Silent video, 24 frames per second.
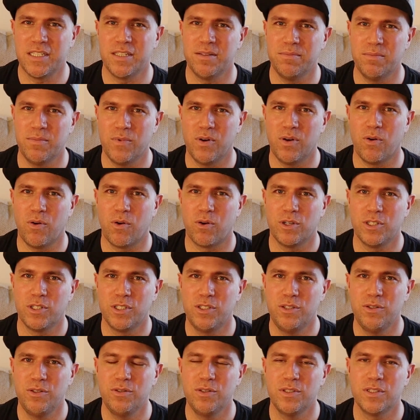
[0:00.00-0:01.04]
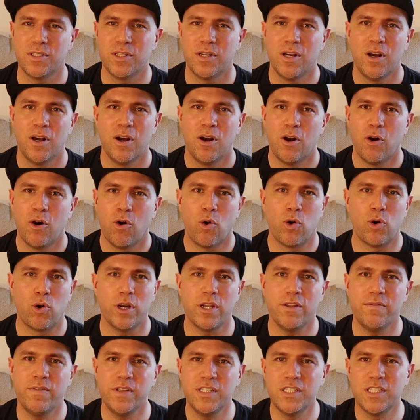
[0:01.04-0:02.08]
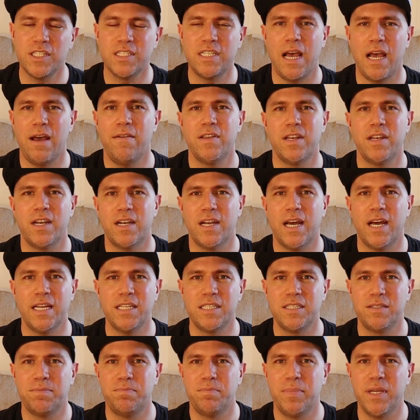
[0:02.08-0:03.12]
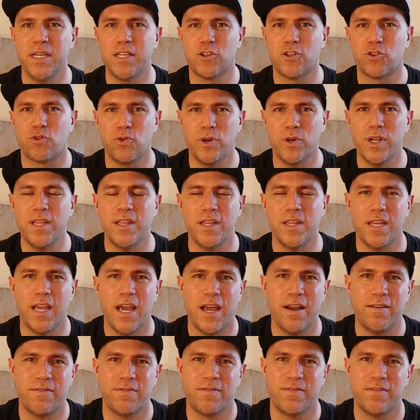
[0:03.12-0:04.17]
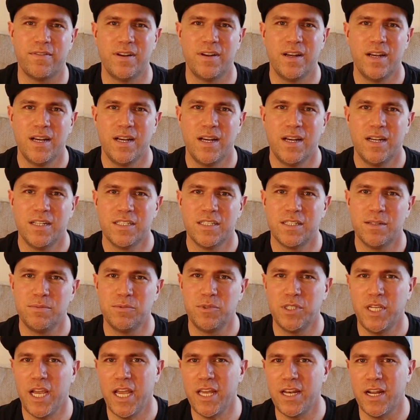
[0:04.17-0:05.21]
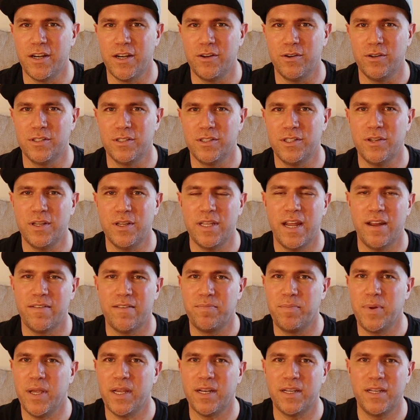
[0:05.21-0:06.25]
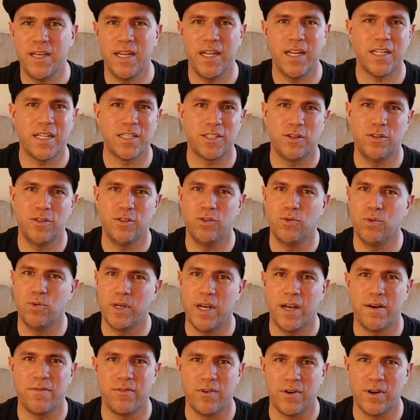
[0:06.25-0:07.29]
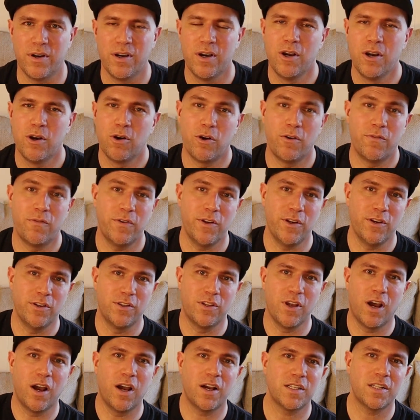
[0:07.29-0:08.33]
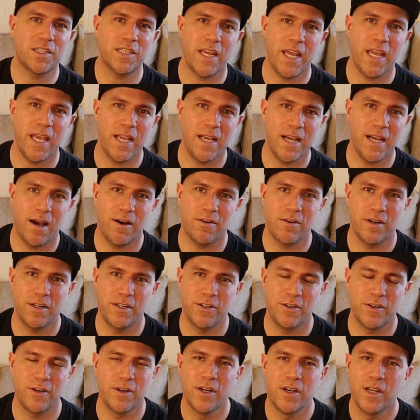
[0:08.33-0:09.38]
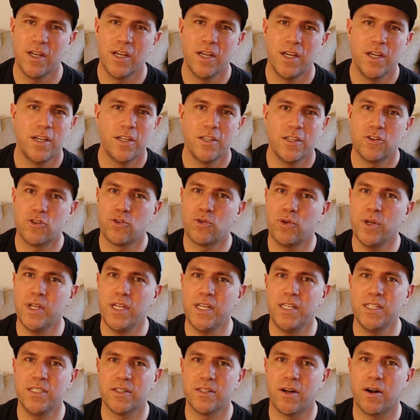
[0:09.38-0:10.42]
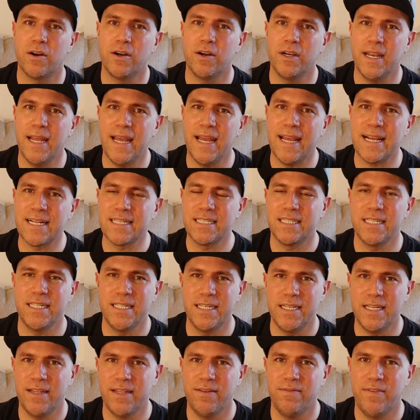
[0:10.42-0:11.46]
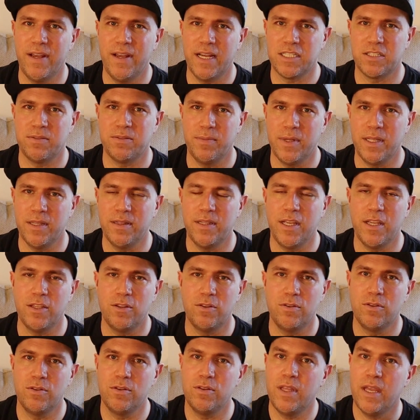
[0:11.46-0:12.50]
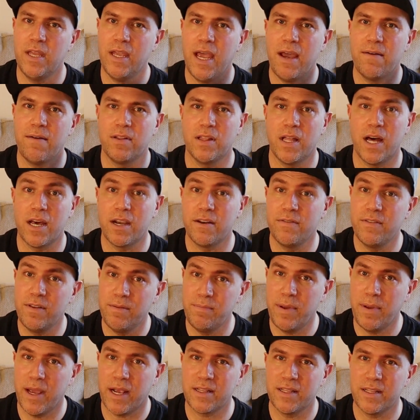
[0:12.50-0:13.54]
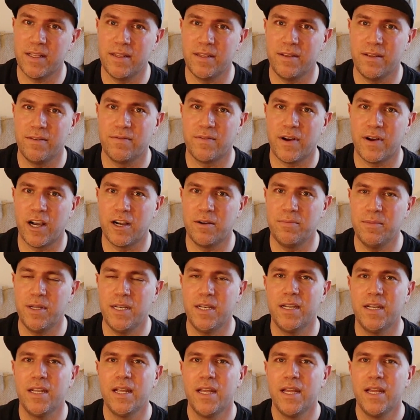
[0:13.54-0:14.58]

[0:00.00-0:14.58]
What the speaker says: some orange juice, or even just having a nice big tree that you have some shade under, so you could have picnics or do whatever, or for your dogs to hang out under. Trees are an excellent investment. They have a lot of impact on the environment,